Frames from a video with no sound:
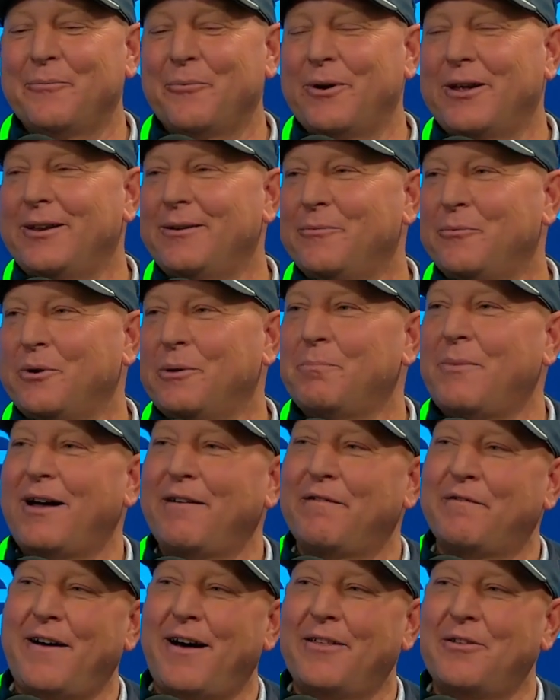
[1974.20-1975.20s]
When my
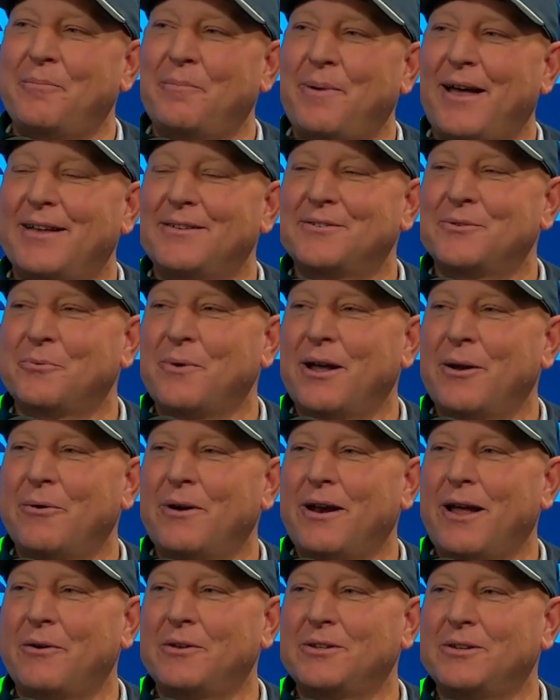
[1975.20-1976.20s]
father passed away
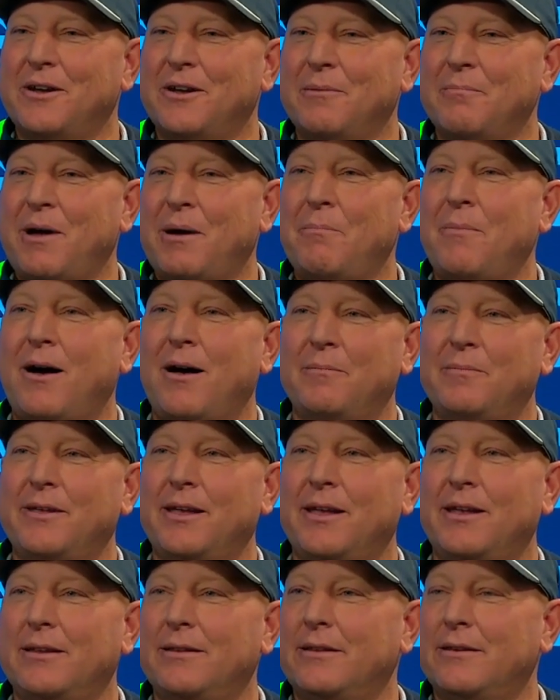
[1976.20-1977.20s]
when I was young, my mom
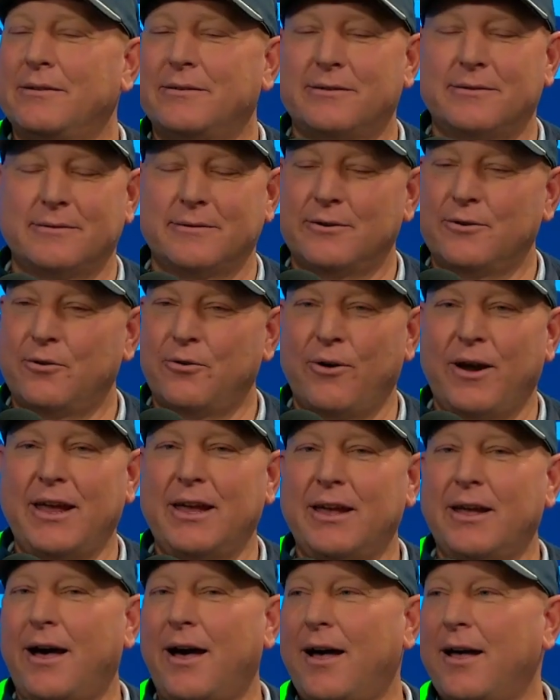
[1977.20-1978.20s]
dated this great
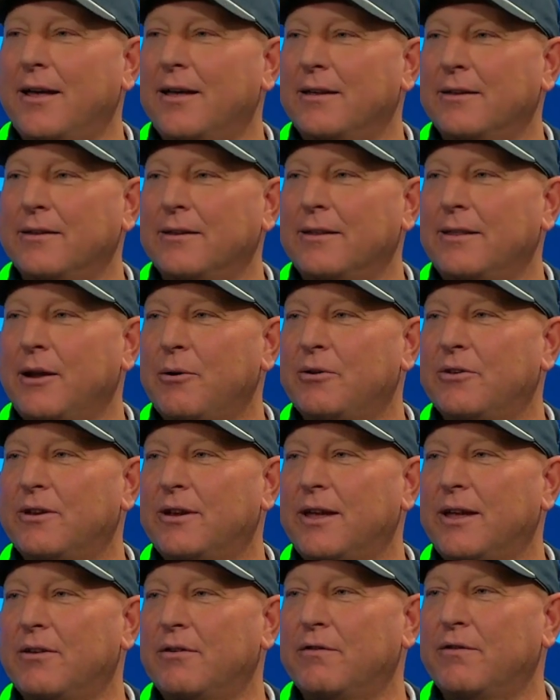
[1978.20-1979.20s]
guy, and they were
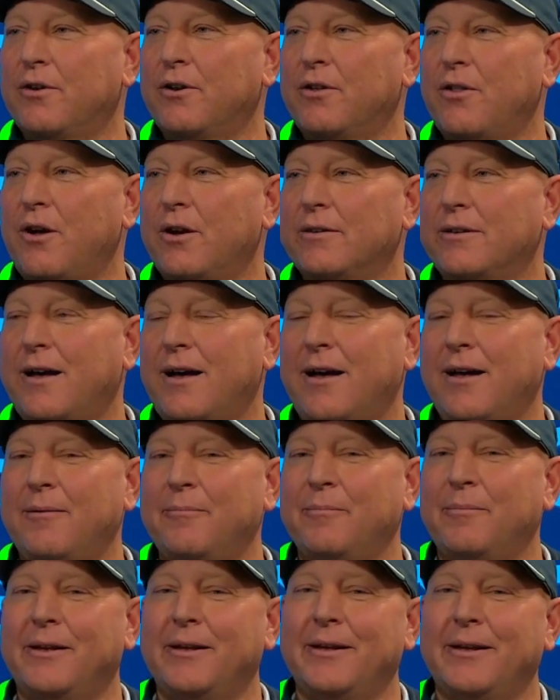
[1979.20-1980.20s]
together for a long
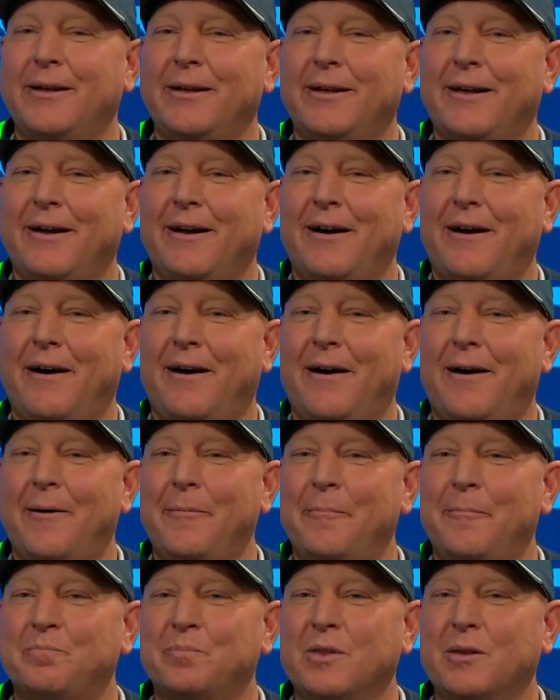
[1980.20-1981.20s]
time.
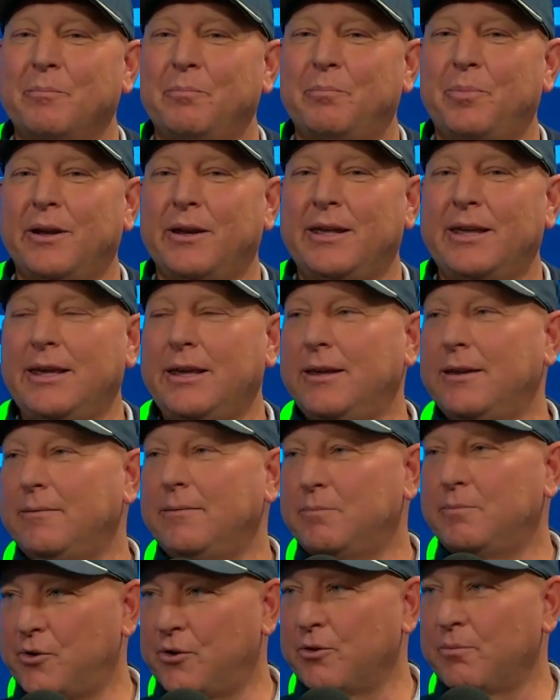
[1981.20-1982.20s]
But he
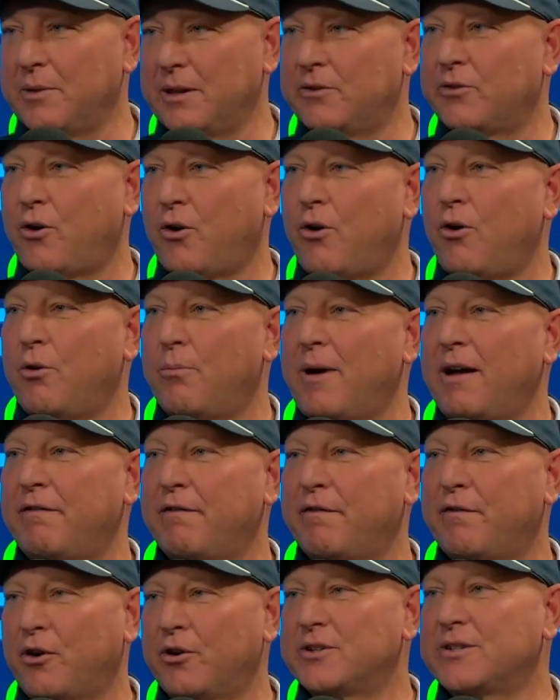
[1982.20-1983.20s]
took me to all my
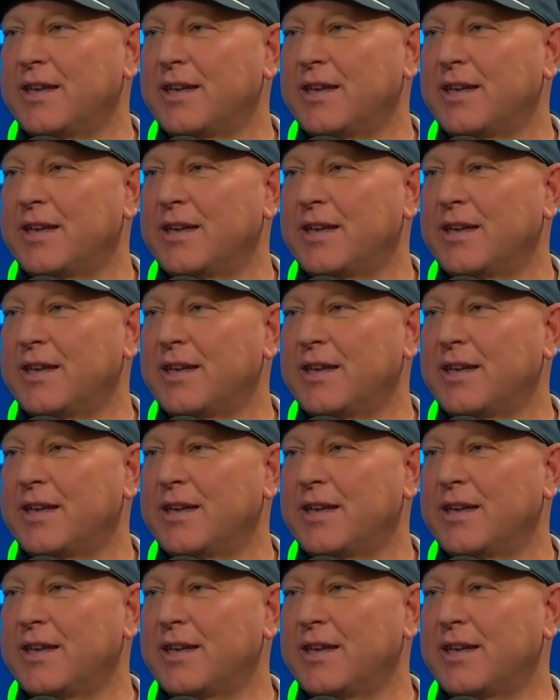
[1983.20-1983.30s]
first